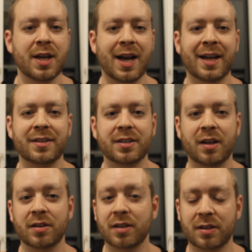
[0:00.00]
And
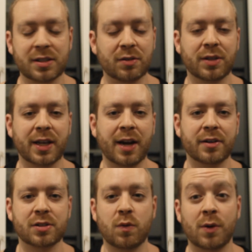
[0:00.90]
I still think
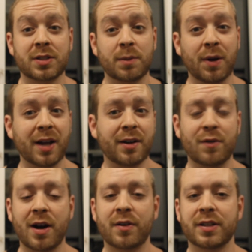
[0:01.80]
Carrick's a quality player, and
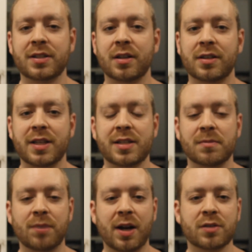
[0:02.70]
Herrera is still a
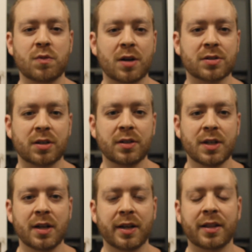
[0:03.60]
decent player as well, so
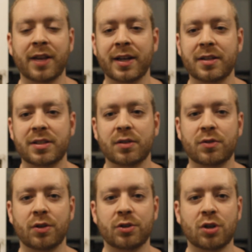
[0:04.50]
they can still
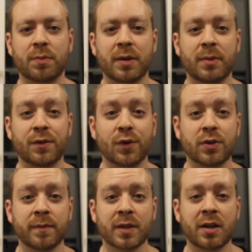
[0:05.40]
do the job in midfield.
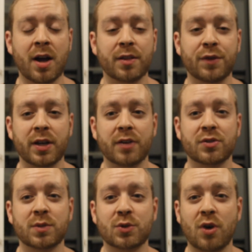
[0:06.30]
Like the video,
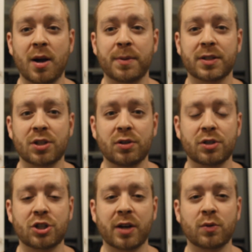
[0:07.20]
subscribe to
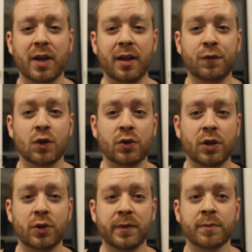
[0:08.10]
the channel if you're
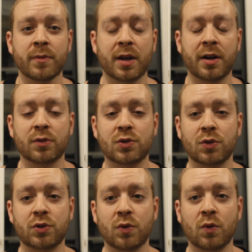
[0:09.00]
new, and I'll
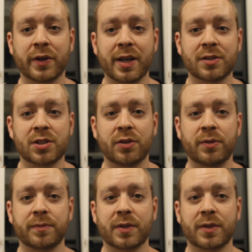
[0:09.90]
talk to you all again soon.